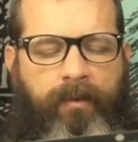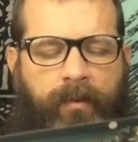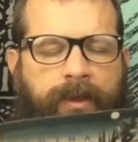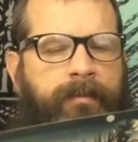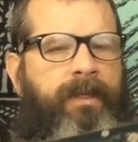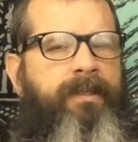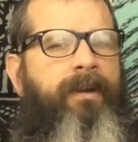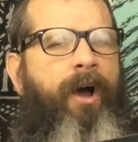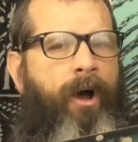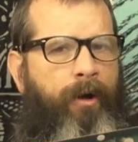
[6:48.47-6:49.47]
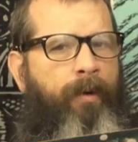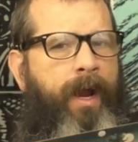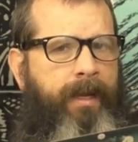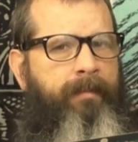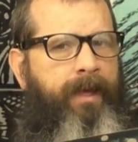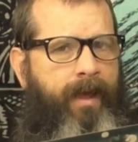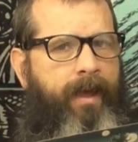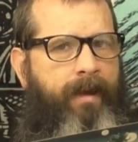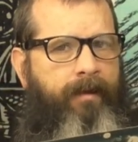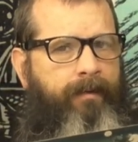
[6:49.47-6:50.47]
Which means it already
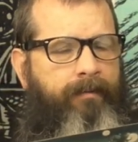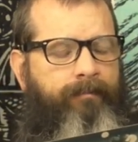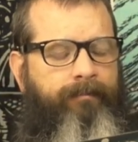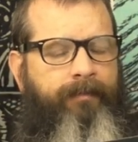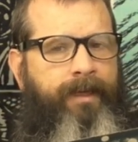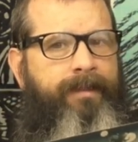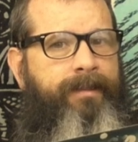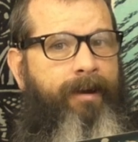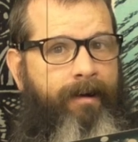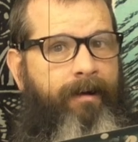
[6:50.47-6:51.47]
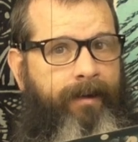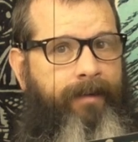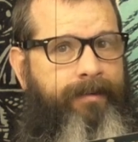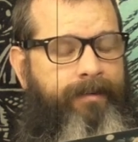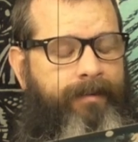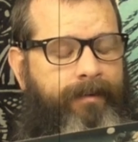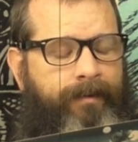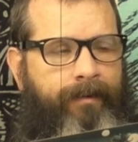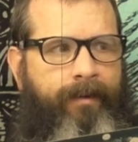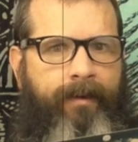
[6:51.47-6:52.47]
began, because it's August.
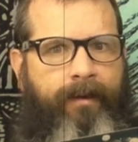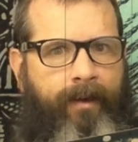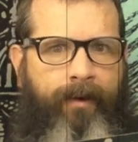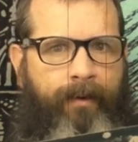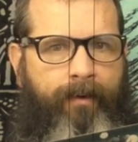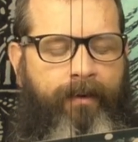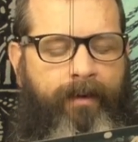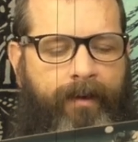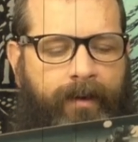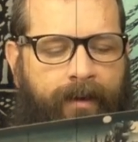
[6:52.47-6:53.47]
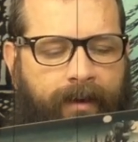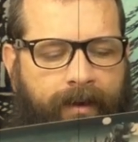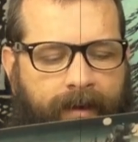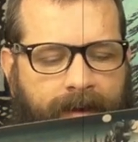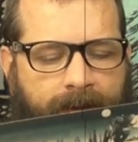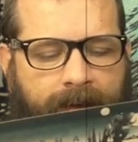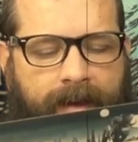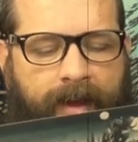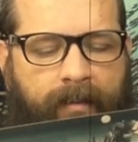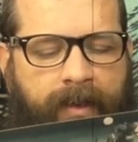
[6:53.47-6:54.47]
Hello.
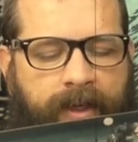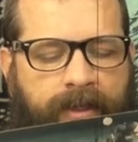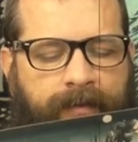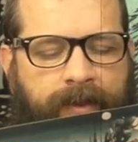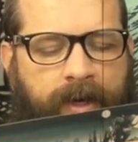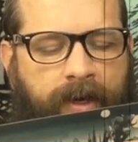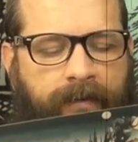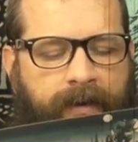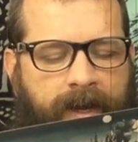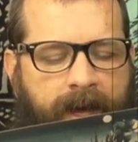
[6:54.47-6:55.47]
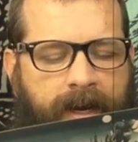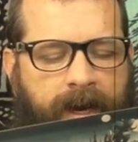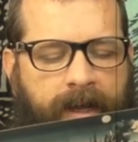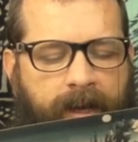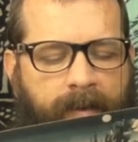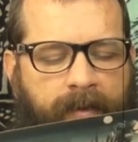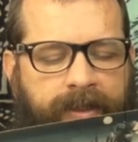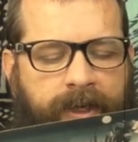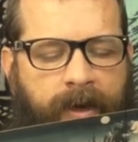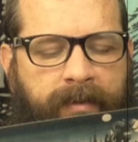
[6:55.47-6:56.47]
Miniature photography at ILM
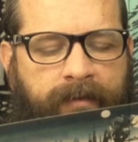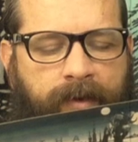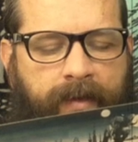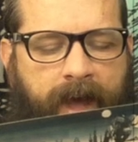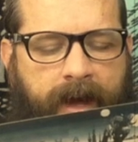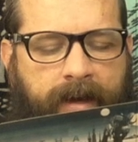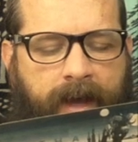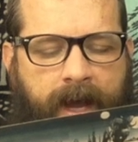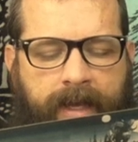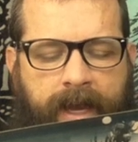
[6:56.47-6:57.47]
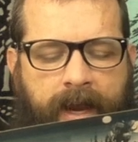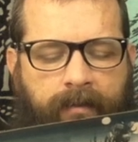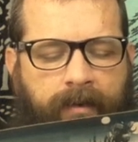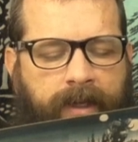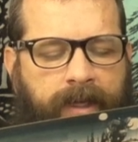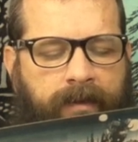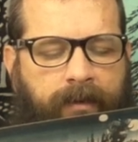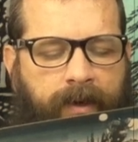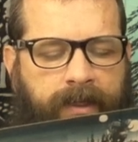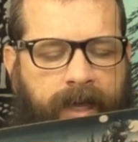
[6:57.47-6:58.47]
will start before that. I can't really give
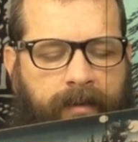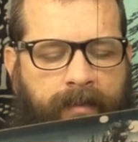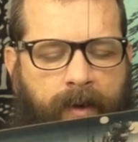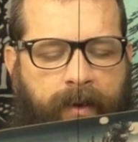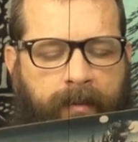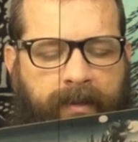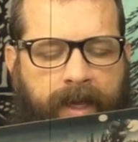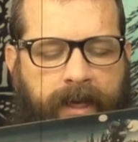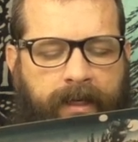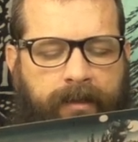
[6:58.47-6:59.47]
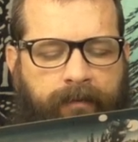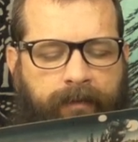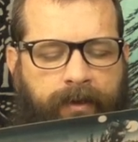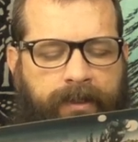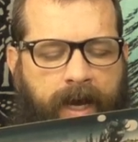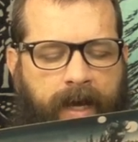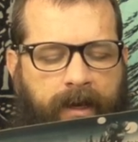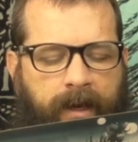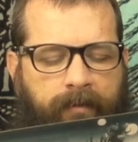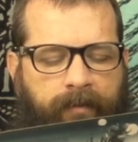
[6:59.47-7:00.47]
you a date, but we are planning the first
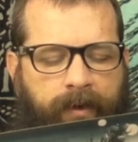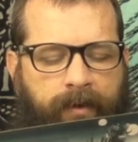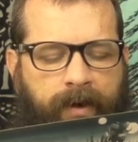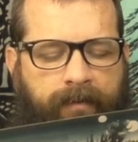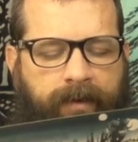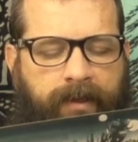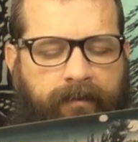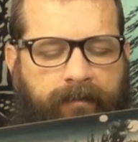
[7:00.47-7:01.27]
ILM photographic